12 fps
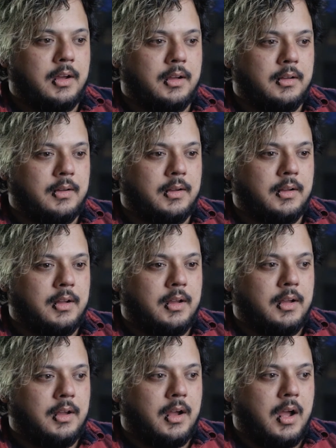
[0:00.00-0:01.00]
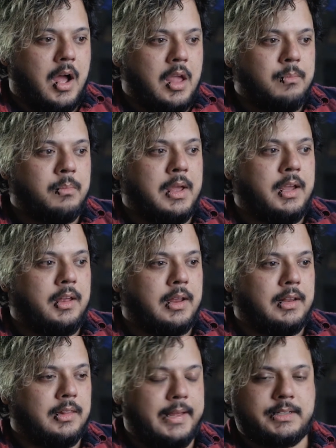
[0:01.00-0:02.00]
I made
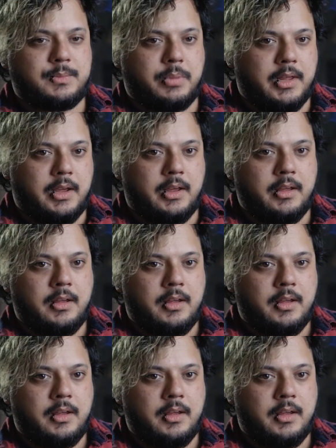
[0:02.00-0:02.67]
a Let's Play